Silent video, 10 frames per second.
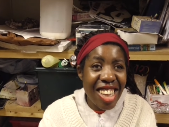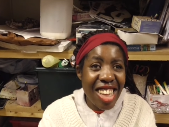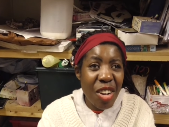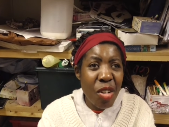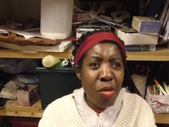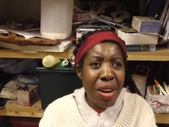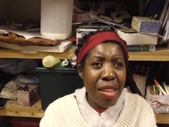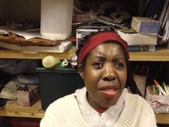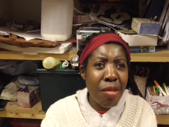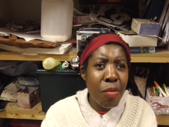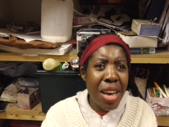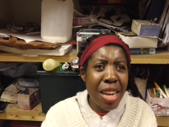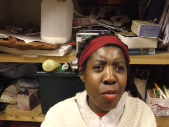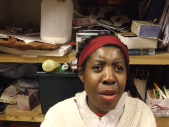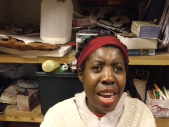So they all went to
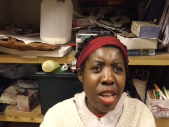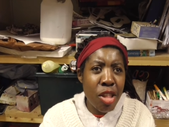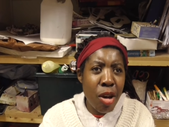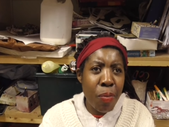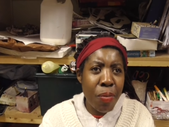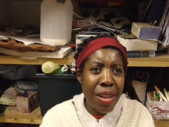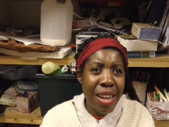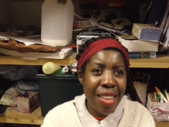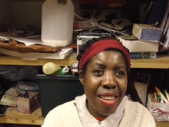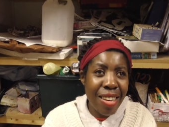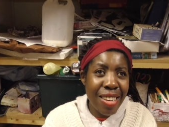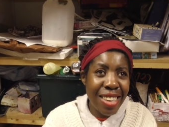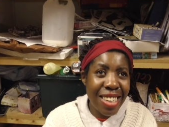Medway Job Centre.